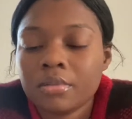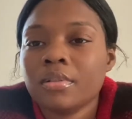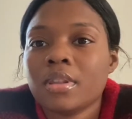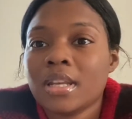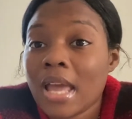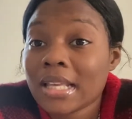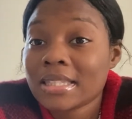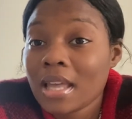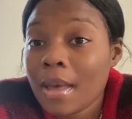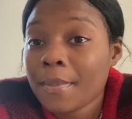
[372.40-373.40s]
The next
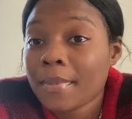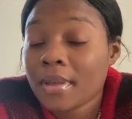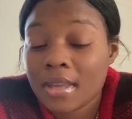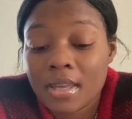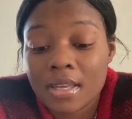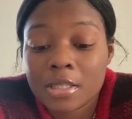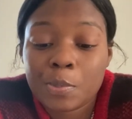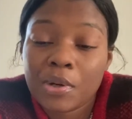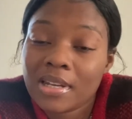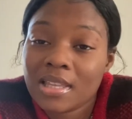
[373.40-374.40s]
step is
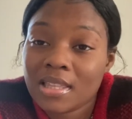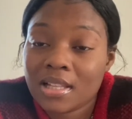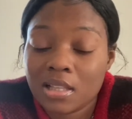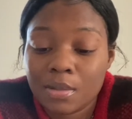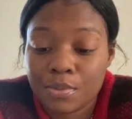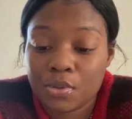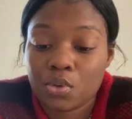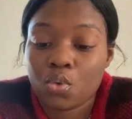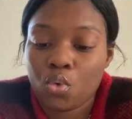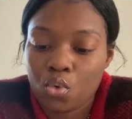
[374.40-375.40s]
putting the clips
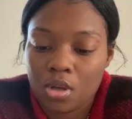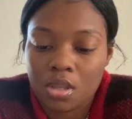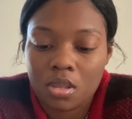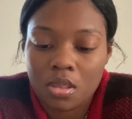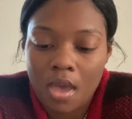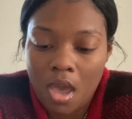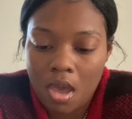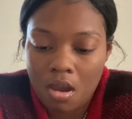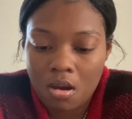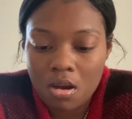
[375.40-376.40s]
on the
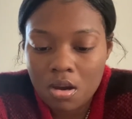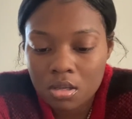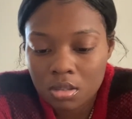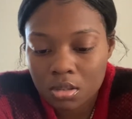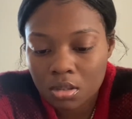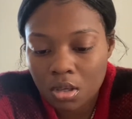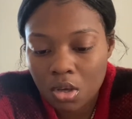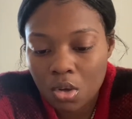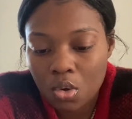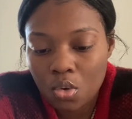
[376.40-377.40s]
hair.
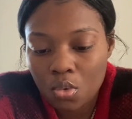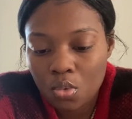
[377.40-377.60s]
So